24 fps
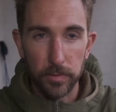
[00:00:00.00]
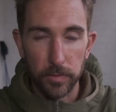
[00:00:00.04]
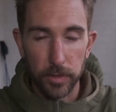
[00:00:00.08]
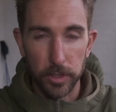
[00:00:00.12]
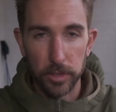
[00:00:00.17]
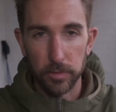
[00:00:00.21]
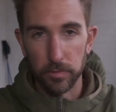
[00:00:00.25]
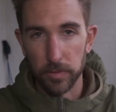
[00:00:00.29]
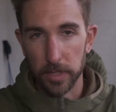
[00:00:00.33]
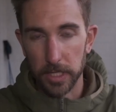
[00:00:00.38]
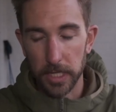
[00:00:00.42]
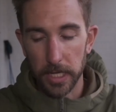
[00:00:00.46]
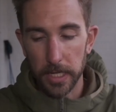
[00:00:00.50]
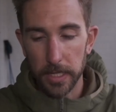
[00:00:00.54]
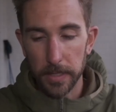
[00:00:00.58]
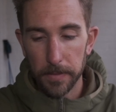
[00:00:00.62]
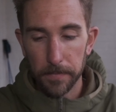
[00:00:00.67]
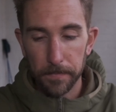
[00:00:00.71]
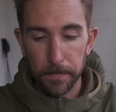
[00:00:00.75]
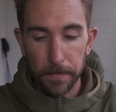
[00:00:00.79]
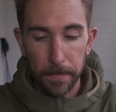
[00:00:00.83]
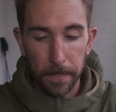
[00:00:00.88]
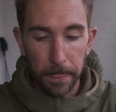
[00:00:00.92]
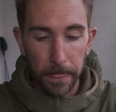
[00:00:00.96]
which we did.
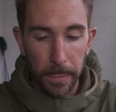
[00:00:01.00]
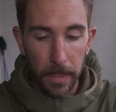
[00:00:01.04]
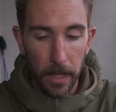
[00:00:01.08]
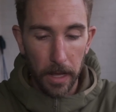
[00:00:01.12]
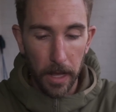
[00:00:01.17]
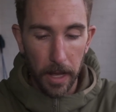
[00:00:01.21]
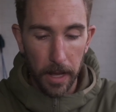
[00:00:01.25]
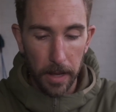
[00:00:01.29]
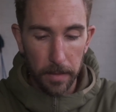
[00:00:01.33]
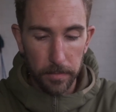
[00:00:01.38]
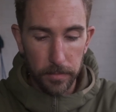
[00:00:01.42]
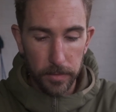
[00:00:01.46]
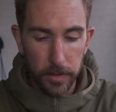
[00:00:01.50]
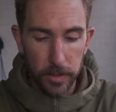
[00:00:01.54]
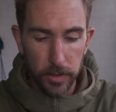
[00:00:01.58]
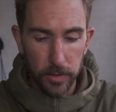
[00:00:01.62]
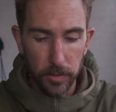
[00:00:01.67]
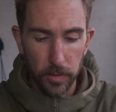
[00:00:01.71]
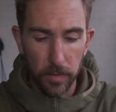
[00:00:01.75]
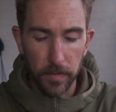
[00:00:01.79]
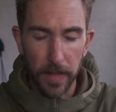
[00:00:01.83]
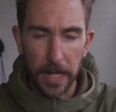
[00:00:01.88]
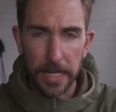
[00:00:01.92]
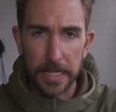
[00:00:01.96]
So
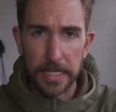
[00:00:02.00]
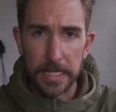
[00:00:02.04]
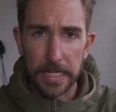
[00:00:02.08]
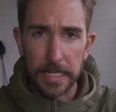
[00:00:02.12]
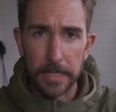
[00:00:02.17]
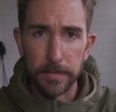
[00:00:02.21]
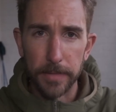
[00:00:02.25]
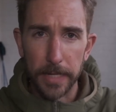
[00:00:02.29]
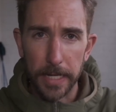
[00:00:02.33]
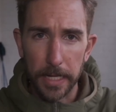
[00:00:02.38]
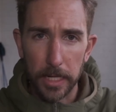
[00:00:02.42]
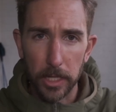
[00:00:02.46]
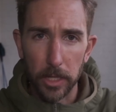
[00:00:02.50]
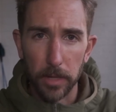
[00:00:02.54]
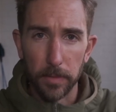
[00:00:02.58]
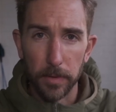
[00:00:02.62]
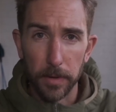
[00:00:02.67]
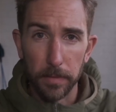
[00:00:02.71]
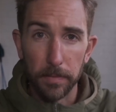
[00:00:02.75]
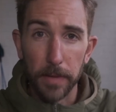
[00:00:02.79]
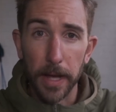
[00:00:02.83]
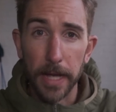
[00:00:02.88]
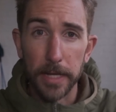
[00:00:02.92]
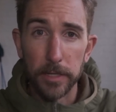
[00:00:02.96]
sort of that 6-minute
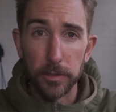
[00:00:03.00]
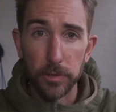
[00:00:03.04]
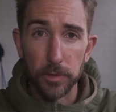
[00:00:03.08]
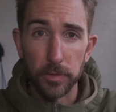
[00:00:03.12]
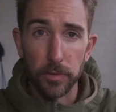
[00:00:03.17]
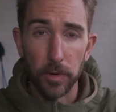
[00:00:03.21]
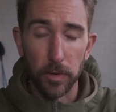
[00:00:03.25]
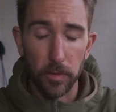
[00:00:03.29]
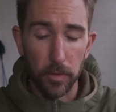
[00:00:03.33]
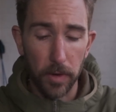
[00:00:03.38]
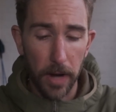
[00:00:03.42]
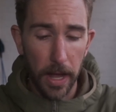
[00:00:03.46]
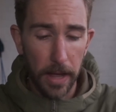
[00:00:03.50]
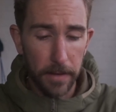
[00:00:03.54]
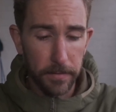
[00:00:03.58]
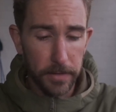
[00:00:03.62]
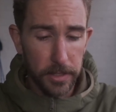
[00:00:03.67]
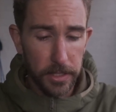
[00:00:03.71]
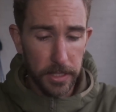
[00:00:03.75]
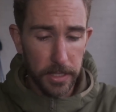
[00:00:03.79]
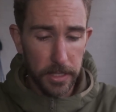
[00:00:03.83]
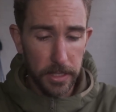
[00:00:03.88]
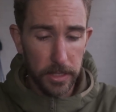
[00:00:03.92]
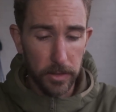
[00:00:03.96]
kilometer pace was what we were
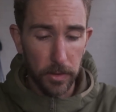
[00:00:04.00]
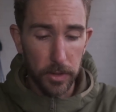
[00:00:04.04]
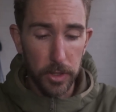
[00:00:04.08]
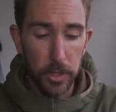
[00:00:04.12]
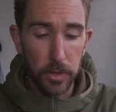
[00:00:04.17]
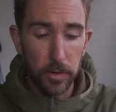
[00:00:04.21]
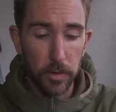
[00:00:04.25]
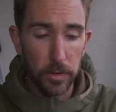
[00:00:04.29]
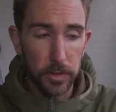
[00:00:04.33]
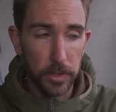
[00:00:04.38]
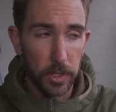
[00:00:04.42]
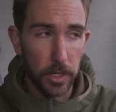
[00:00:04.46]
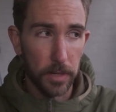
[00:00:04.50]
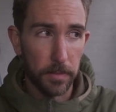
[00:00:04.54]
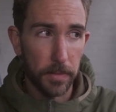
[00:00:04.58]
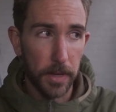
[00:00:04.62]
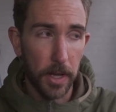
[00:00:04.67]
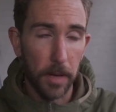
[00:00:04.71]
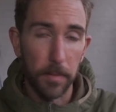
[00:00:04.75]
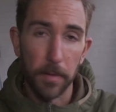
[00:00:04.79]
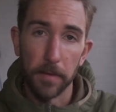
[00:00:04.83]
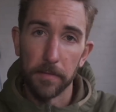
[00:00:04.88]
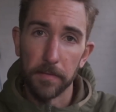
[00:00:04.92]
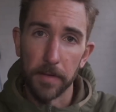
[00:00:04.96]
averaging. So I knew I was going to be
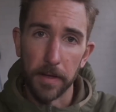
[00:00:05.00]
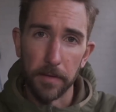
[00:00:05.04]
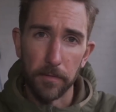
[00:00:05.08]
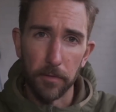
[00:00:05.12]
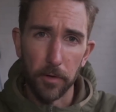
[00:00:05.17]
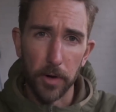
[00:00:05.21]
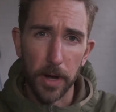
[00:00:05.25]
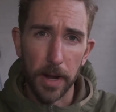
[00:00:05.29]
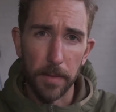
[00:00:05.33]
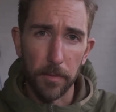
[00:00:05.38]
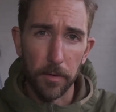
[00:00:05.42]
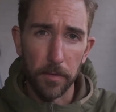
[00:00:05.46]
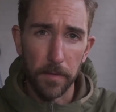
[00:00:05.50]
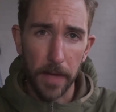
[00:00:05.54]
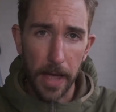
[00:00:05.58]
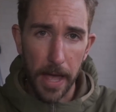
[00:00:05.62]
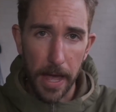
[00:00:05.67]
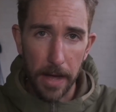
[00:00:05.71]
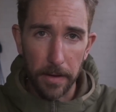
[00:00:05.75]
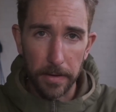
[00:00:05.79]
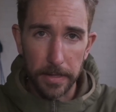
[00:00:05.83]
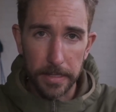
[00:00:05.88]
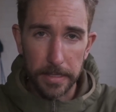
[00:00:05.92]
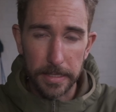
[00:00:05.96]
on my feet for a number of
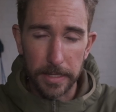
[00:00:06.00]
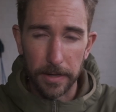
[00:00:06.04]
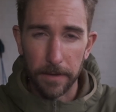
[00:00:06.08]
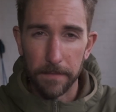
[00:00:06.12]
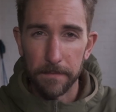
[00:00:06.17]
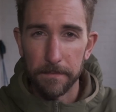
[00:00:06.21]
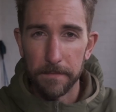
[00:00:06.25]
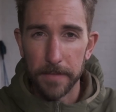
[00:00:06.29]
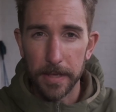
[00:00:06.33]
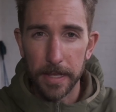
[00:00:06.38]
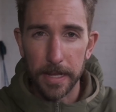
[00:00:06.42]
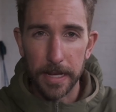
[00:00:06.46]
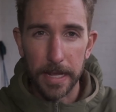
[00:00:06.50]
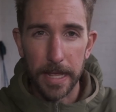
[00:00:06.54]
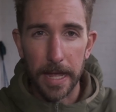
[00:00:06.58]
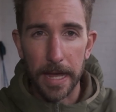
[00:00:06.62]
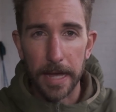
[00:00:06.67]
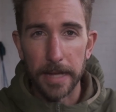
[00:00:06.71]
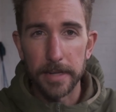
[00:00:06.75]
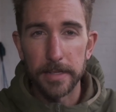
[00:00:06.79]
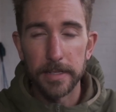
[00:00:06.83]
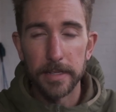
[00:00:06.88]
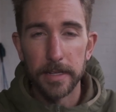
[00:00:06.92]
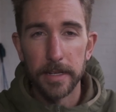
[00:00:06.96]
hours, and I figured
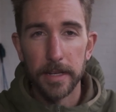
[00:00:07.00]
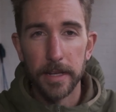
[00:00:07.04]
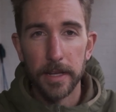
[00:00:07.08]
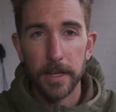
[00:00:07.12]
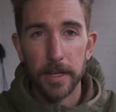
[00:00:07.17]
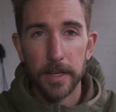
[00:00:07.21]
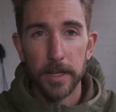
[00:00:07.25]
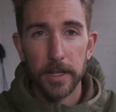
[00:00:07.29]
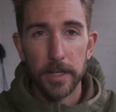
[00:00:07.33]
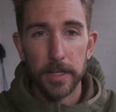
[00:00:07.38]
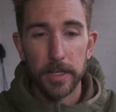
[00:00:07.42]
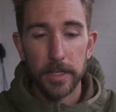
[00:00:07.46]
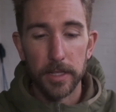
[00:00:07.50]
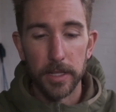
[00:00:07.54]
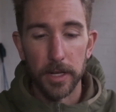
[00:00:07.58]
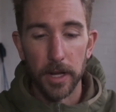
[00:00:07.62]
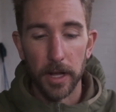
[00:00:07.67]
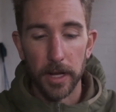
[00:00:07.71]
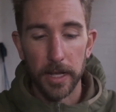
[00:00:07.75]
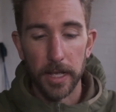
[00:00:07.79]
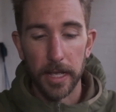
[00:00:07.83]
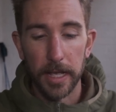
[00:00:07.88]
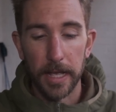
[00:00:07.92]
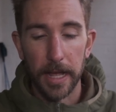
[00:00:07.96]
out that
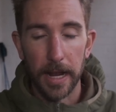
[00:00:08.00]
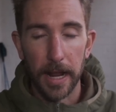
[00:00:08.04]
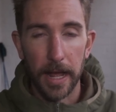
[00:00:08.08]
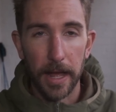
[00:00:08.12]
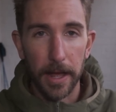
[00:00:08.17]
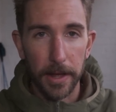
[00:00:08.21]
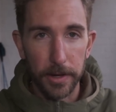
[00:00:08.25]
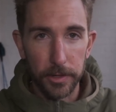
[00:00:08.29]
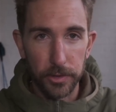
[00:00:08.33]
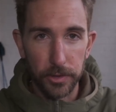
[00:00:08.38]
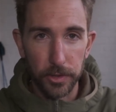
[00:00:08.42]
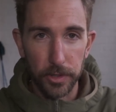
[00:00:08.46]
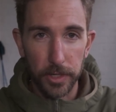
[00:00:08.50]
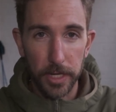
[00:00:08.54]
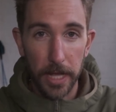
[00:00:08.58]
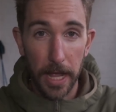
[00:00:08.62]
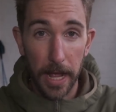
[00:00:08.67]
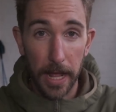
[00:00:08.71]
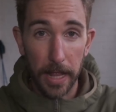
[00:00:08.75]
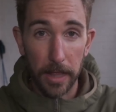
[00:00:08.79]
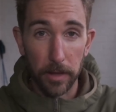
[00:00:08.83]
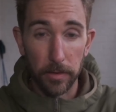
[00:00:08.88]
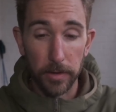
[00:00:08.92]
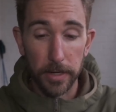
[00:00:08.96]
I could get 100
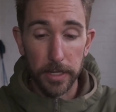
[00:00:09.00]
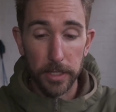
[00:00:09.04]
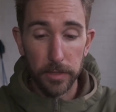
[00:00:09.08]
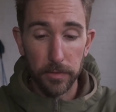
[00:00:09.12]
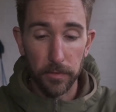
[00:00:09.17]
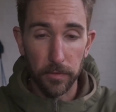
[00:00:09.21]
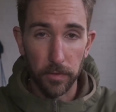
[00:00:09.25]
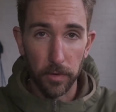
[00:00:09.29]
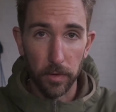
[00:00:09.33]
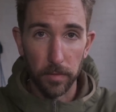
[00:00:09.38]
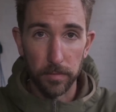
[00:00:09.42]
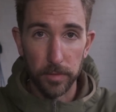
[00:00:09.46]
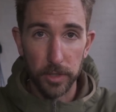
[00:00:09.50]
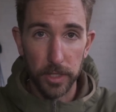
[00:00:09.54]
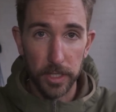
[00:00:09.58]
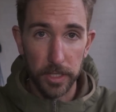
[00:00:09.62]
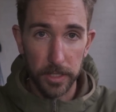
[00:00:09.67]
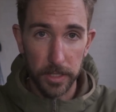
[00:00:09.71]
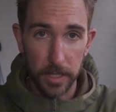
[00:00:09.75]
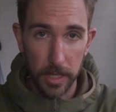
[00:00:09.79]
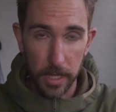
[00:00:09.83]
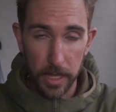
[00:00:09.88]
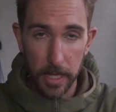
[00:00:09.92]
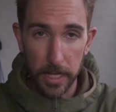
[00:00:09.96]
calories from
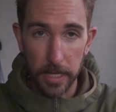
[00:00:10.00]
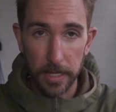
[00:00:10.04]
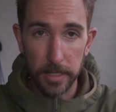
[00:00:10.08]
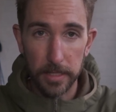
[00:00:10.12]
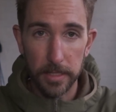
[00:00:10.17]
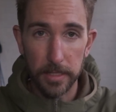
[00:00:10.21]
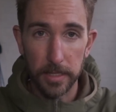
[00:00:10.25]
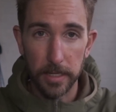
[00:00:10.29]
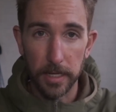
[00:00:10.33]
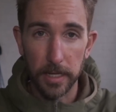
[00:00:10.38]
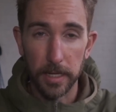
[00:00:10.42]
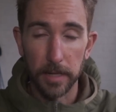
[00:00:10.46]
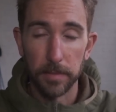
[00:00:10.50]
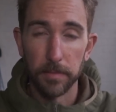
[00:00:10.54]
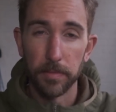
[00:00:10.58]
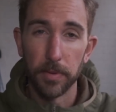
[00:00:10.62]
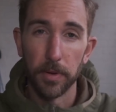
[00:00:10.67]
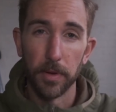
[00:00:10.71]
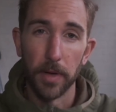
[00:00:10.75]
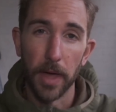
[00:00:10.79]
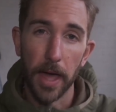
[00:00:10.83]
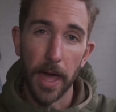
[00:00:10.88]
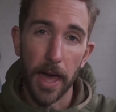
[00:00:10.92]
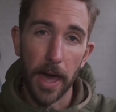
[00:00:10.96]
just this in
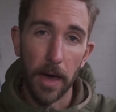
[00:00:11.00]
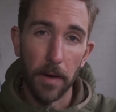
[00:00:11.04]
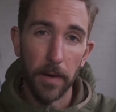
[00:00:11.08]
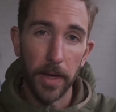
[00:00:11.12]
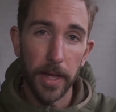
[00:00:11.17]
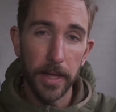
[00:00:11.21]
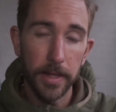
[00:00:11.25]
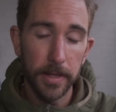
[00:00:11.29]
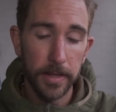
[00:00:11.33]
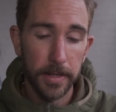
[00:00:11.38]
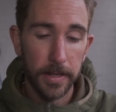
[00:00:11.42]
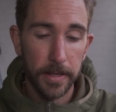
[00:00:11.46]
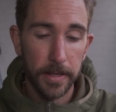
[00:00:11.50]
per hour,